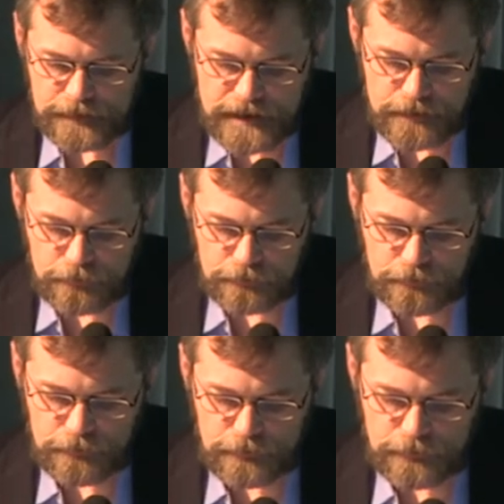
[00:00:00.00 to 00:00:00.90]
Now,
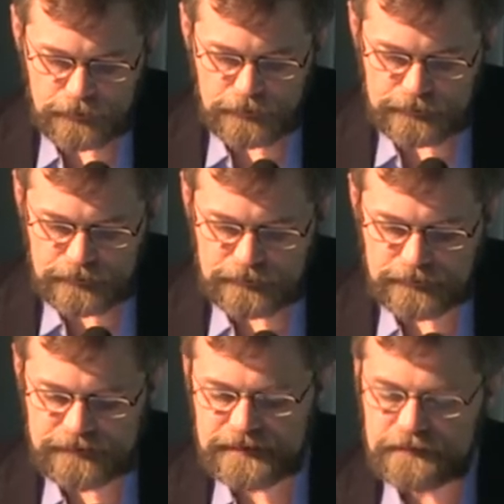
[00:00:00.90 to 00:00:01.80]

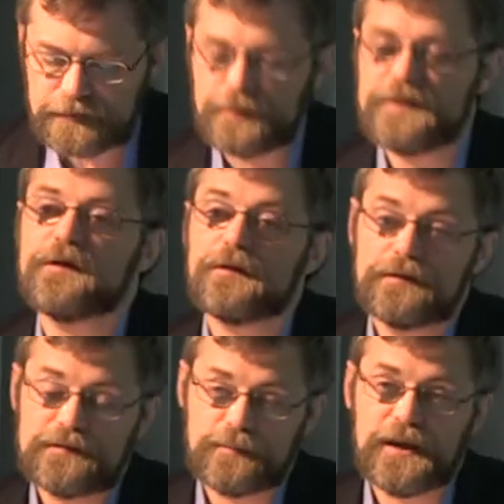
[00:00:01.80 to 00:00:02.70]
these
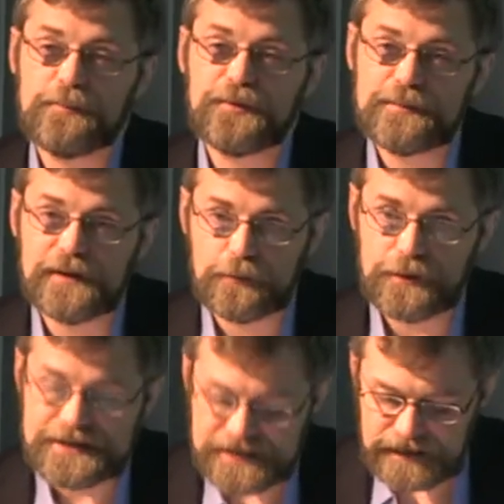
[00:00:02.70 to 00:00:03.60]
results by Primack
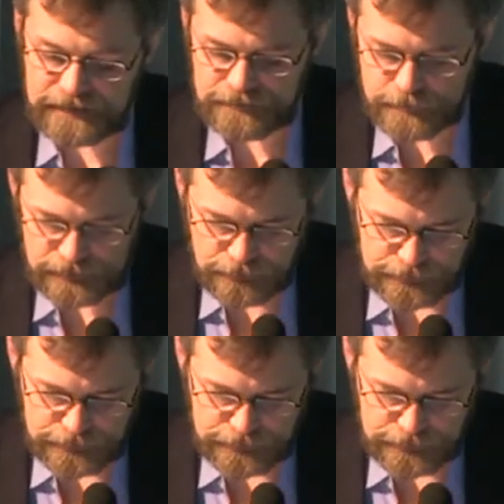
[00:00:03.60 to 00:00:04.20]
were challenged by